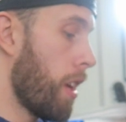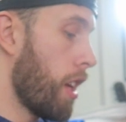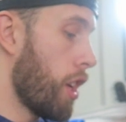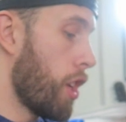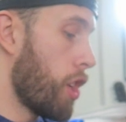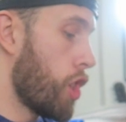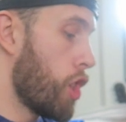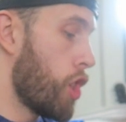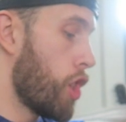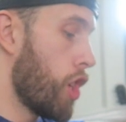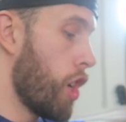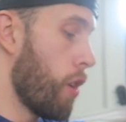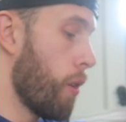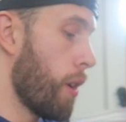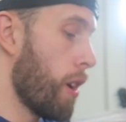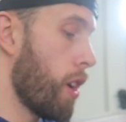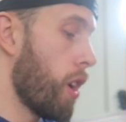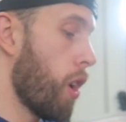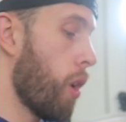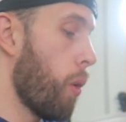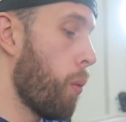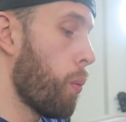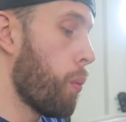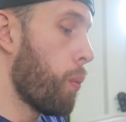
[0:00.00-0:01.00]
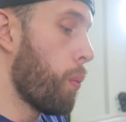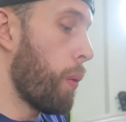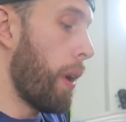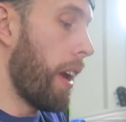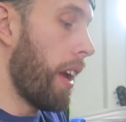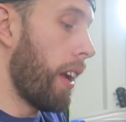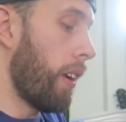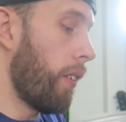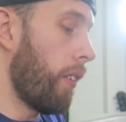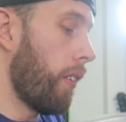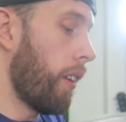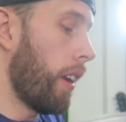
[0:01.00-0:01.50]
me a Cheerio
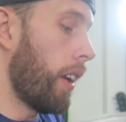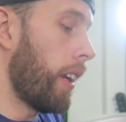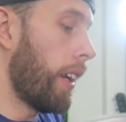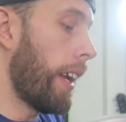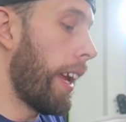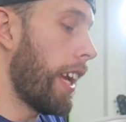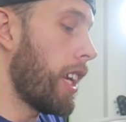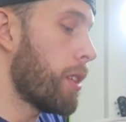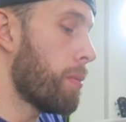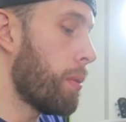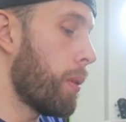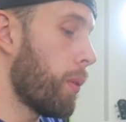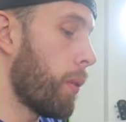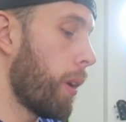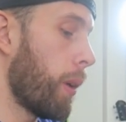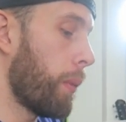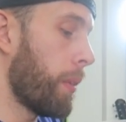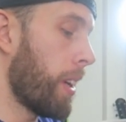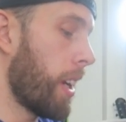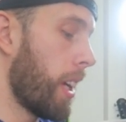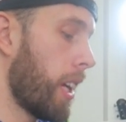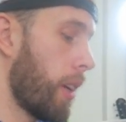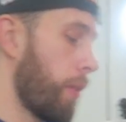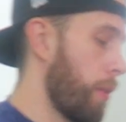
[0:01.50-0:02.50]
engagement ring. Why did